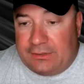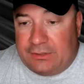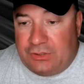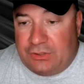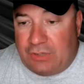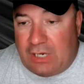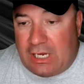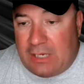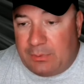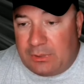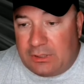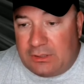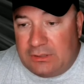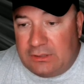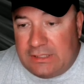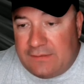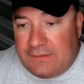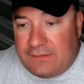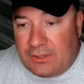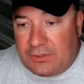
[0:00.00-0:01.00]
You're able to
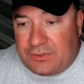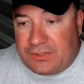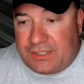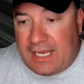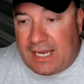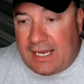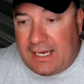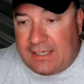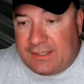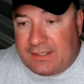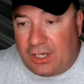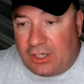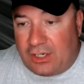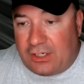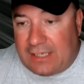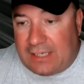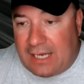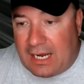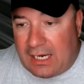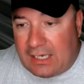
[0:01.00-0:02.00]
leave those guys on
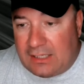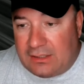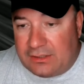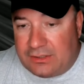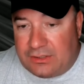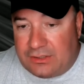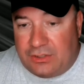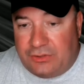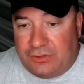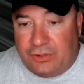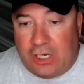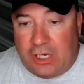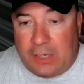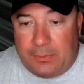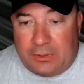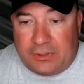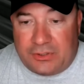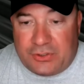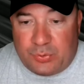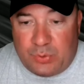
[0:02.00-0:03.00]
an island. You're
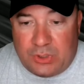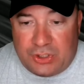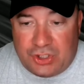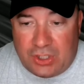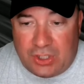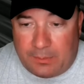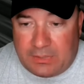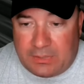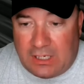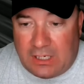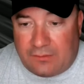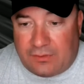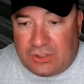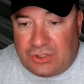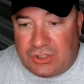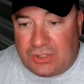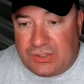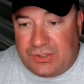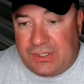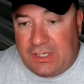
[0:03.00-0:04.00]
able to switch up
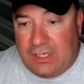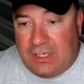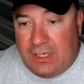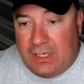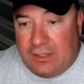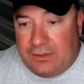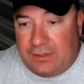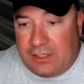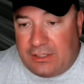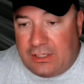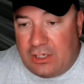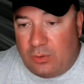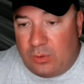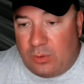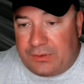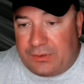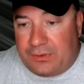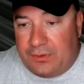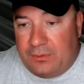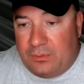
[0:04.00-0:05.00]
coverages. They know
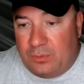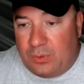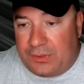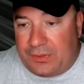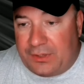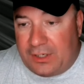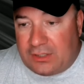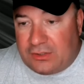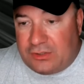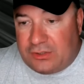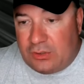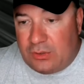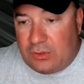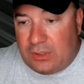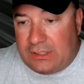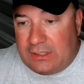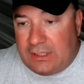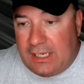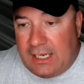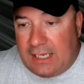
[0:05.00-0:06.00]
what they're
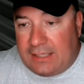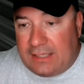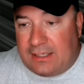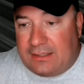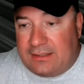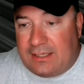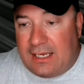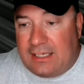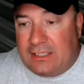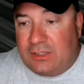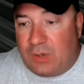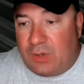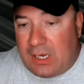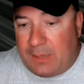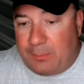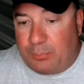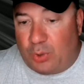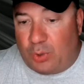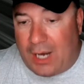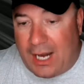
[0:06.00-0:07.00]
doing, and they take
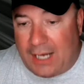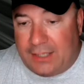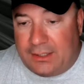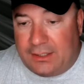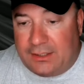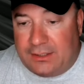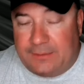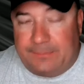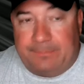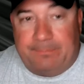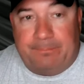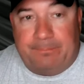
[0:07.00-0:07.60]
great pride in it."